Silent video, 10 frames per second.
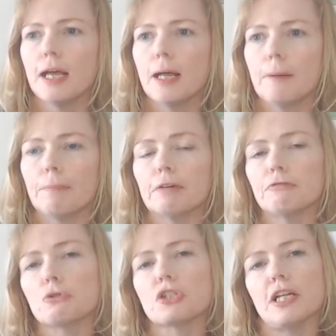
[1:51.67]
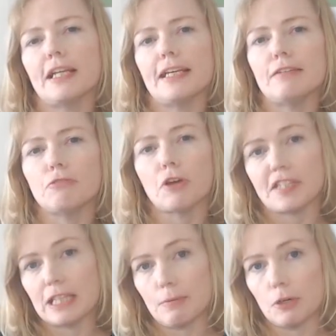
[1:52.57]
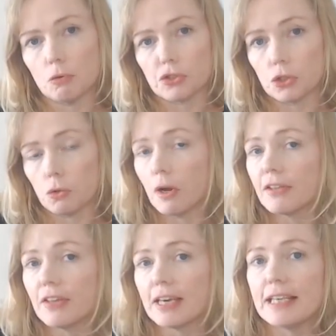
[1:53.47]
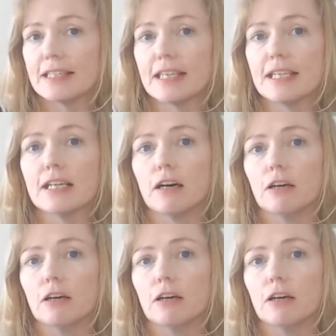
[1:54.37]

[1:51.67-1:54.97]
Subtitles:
But unfortunately, writing the book wasn't quite that easy.